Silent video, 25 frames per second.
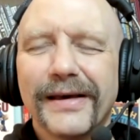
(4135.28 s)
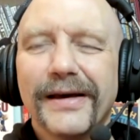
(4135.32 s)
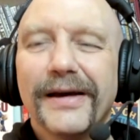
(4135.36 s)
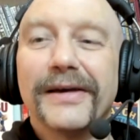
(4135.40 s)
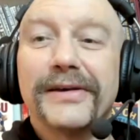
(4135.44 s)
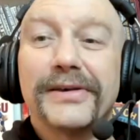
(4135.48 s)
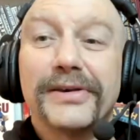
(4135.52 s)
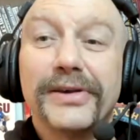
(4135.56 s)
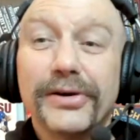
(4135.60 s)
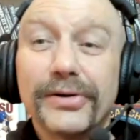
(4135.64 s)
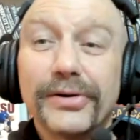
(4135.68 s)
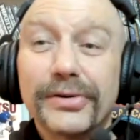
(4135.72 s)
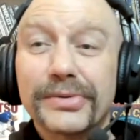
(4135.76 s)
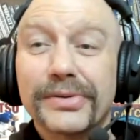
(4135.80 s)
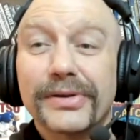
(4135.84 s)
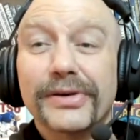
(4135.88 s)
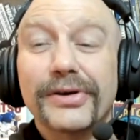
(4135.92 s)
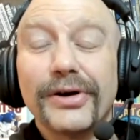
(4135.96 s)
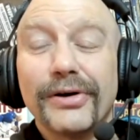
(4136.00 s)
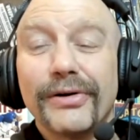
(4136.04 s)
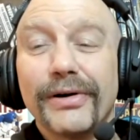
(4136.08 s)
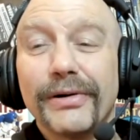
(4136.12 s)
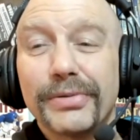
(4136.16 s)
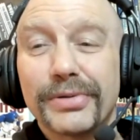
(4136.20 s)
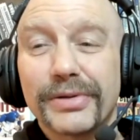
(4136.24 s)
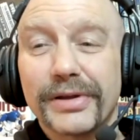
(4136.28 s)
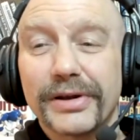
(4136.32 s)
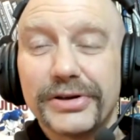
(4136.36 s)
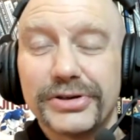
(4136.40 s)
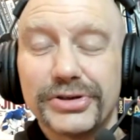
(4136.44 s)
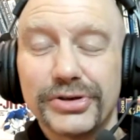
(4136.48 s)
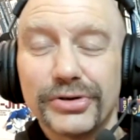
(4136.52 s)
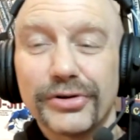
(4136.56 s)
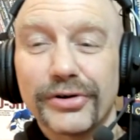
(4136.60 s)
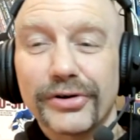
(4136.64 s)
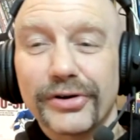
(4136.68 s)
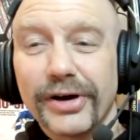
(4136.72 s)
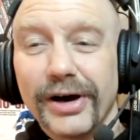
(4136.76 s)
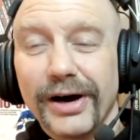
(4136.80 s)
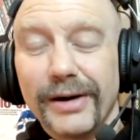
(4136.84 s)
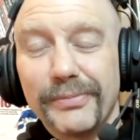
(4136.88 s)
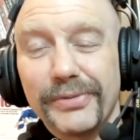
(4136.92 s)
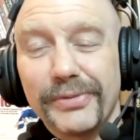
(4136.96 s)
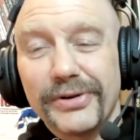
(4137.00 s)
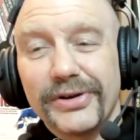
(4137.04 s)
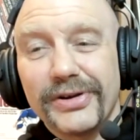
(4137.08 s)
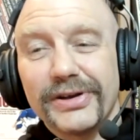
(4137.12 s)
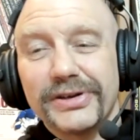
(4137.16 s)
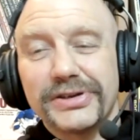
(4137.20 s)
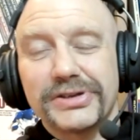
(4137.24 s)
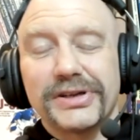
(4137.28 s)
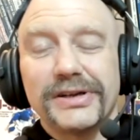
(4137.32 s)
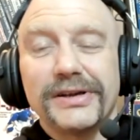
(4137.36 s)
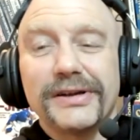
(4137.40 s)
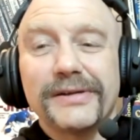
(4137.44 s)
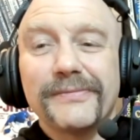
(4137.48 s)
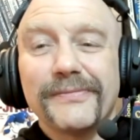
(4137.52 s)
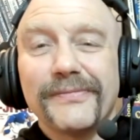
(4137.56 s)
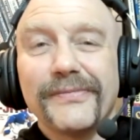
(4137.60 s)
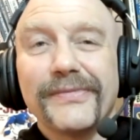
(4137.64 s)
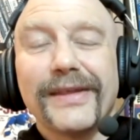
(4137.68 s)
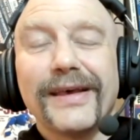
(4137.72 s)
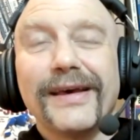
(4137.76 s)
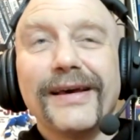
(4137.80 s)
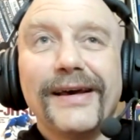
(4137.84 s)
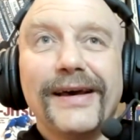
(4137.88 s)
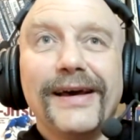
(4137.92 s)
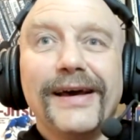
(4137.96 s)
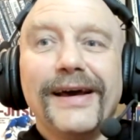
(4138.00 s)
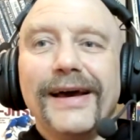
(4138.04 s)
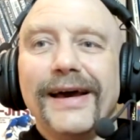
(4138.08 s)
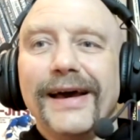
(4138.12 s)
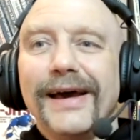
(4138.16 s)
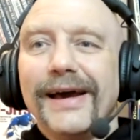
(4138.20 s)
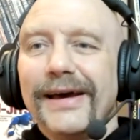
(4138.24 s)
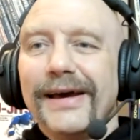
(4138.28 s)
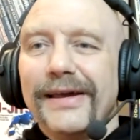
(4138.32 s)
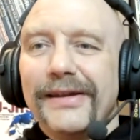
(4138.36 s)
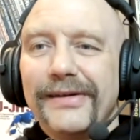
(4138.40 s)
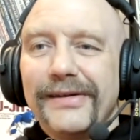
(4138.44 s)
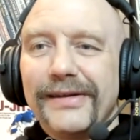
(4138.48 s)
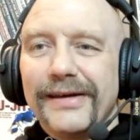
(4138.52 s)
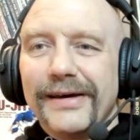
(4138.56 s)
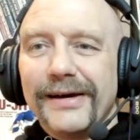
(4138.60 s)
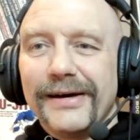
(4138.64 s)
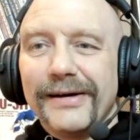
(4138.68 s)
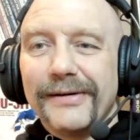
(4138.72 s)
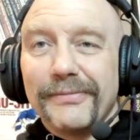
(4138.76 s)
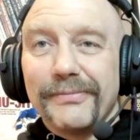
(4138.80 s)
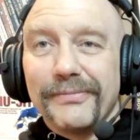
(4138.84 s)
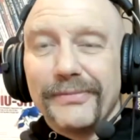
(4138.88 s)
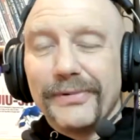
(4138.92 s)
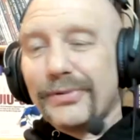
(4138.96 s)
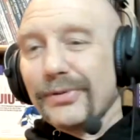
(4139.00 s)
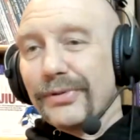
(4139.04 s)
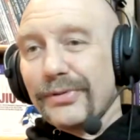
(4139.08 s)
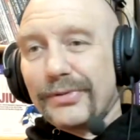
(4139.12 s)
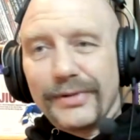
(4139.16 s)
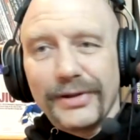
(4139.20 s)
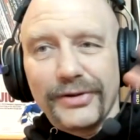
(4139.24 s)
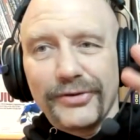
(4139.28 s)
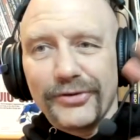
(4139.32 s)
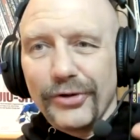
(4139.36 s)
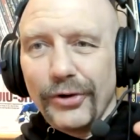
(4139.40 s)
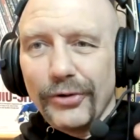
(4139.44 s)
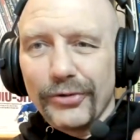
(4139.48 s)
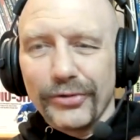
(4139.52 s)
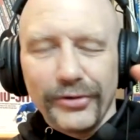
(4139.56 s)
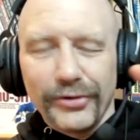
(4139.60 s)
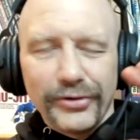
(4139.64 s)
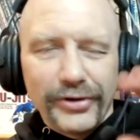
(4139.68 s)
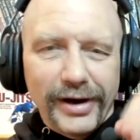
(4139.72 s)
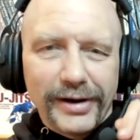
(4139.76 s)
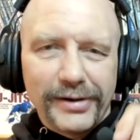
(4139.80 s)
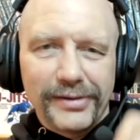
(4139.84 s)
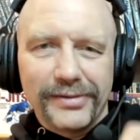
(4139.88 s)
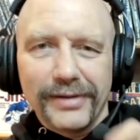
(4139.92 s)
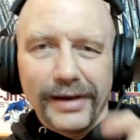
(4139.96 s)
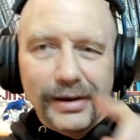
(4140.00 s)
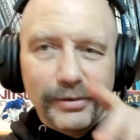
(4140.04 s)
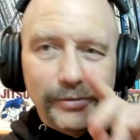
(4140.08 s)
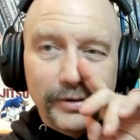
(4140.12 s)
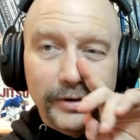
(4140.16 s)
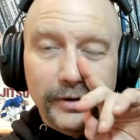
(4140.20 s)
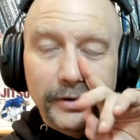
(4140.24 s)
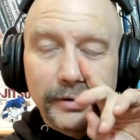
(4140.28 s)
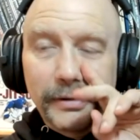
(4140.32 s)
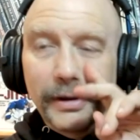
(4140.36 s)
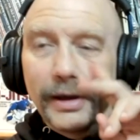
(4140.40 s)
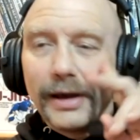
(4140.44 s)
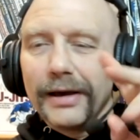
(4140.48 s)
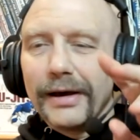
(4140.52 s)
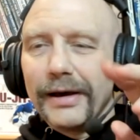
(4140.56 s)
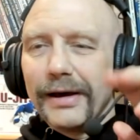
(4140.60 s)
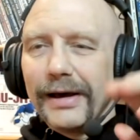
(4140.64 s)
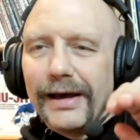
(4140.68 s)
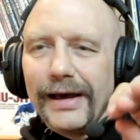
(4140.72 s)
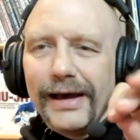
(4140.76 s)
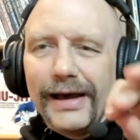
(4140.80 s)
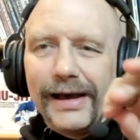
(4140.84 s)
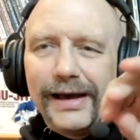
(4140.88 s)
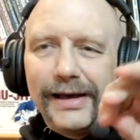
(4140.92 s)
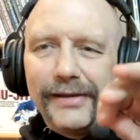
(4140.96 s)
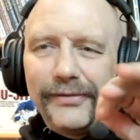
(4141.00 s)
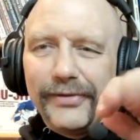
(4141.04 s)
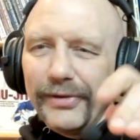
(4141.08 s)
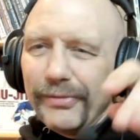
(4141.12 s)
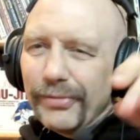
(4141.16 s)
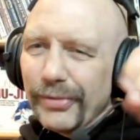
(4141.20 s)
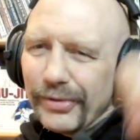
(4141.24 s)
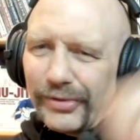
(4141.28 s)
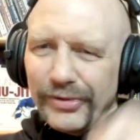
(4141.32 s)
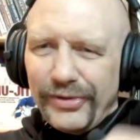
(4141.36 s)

years ago I was at a judo competition, and this is a total non sequitur. And there was